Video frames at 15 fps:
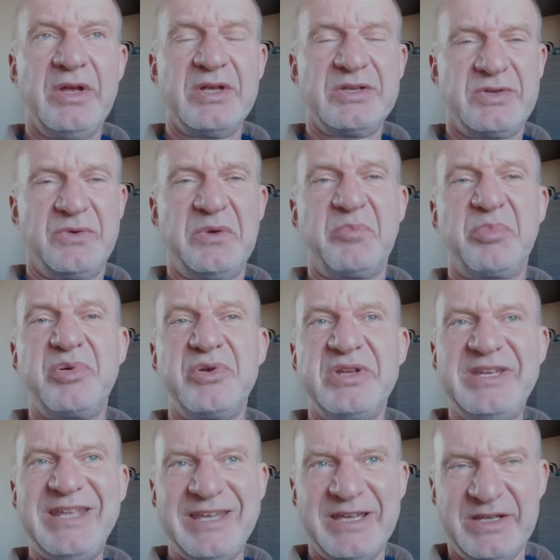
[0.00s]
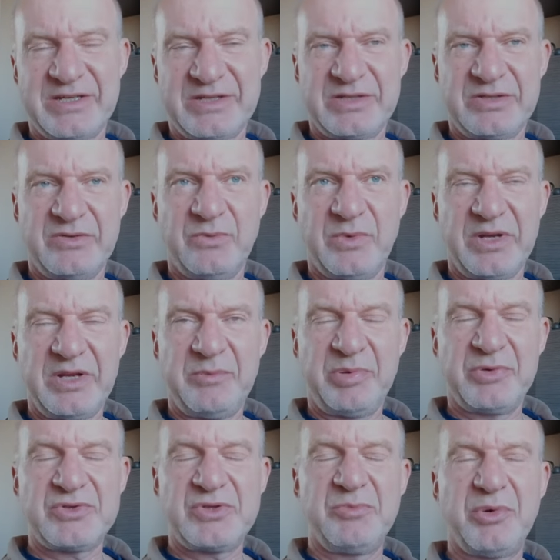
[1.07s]
so it predicts when it
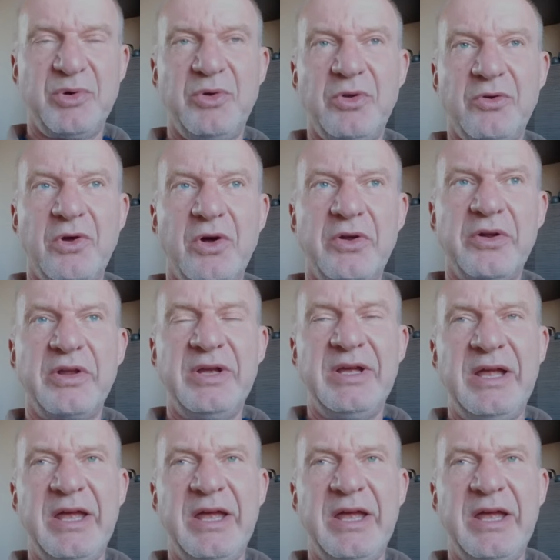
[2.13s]
puts the boiler on,